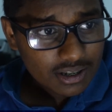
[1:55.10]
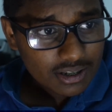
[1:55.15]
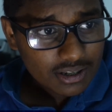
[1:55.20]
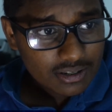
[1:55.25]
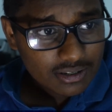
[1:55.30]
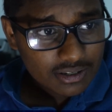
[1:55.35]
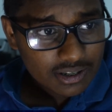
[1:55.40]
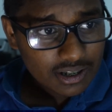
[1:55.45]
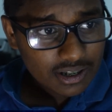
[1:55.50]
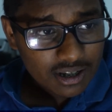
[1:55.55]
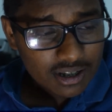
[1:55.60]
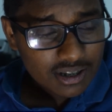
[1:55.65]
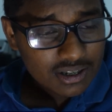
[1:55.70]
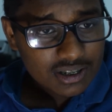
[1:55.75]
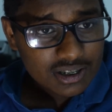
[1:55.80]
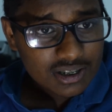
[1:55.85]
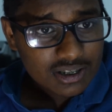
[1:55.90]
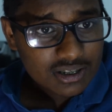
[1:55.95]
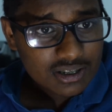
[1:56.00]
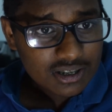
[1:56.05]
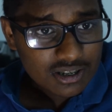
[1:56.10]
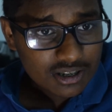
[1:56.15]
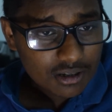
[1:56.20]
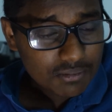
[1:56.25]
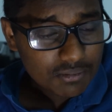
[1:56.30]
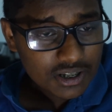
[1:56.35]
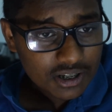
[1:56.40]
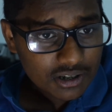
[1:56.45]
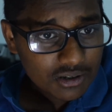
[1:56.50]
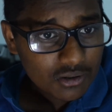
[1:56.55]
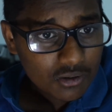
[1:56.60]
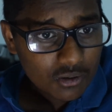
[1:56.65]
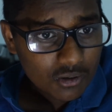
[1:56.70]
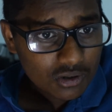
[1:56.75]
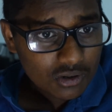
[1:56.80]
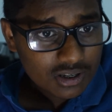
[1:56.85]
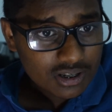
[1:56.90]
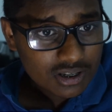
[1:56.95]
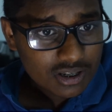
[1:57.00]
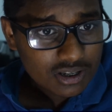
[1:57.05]
they ask the subject
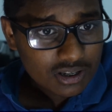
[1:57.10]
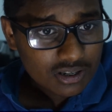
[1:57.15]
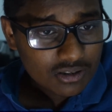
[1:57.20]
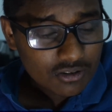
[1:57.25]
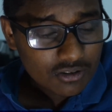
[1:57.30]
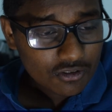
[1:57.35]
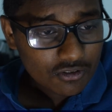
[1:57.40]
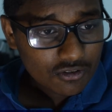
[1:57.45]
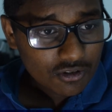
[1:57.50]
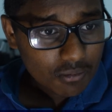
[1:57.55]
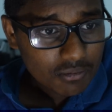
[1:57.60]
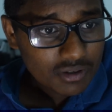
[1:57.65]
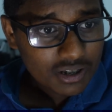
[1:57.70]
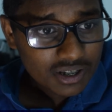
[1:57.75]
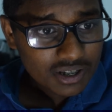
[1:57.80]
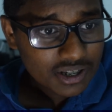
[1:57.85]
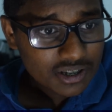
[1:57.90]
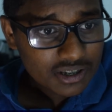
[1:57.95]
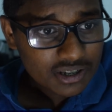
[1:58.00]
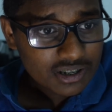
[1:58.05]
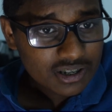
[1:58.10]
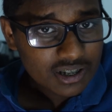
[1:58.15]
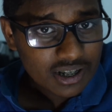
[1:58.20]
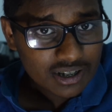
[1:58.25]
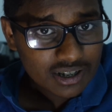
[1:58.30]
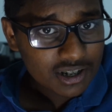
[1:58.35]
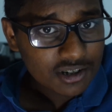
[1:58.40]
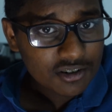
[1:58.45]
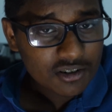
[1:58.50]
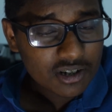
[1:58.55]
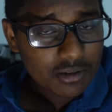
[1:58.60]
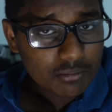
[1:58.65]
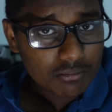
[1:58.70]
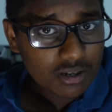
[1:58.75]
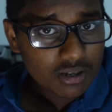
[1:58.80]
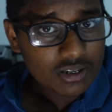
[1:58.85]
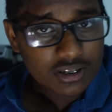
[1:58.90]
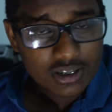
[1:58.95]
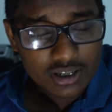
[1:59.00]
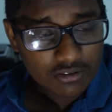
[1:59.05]
codes from their teachers literally
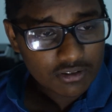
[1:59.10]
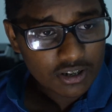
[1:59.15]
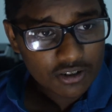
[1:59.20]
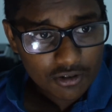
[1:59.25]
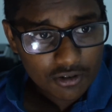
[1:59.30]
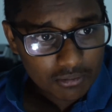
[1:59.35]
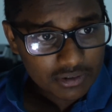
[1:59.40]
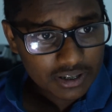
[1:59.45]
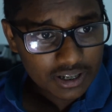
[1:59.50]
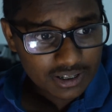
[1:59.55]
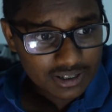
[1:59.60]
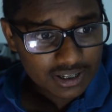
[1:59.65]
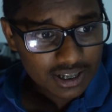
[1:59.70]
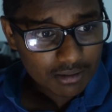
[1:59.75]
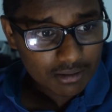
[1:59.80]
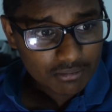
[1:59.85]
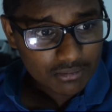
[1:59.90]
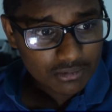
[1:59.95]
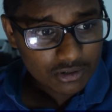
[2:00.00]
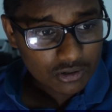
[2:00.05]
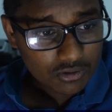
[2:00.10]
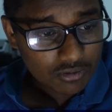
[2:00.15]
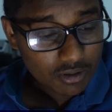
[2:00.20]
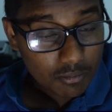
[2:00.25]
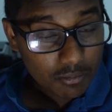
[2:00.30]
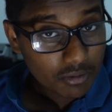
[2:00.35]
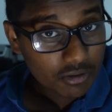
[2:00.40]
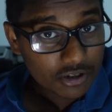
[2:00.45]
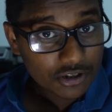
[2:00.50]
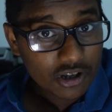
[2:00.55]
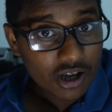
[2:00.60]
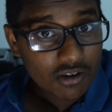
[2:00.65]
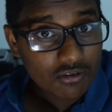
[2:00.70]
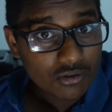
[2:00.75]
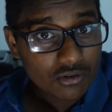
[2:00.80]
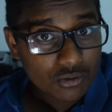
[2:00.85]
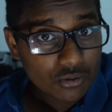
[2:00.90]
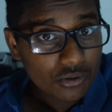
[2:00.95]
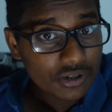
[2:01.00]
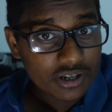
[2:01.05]
months away from the exam. So remember, you have
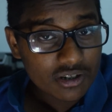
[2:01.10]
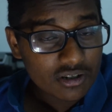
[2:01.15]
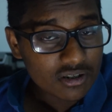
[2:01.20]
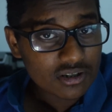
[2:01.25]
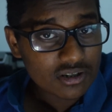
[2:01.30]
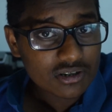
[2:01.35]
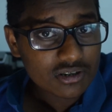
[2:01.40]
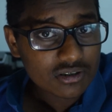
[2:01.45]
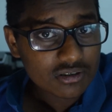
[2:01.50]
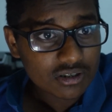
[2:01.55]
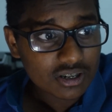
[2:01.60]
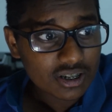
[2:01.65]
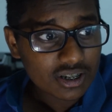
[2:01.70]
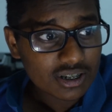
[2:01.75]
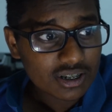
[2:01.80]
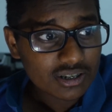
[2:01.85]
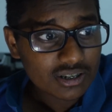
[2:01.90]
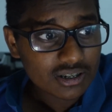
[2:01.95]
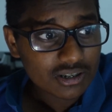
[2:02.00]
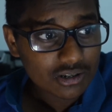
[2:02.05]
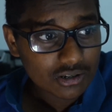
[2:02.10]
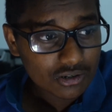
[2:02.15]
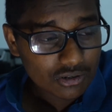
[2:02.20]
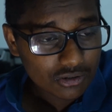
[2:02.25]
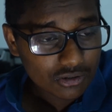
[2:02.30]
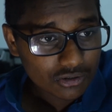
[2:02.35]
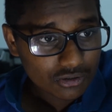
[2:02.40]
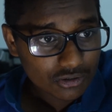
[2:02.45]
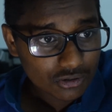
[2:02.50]
2 years, okay? Do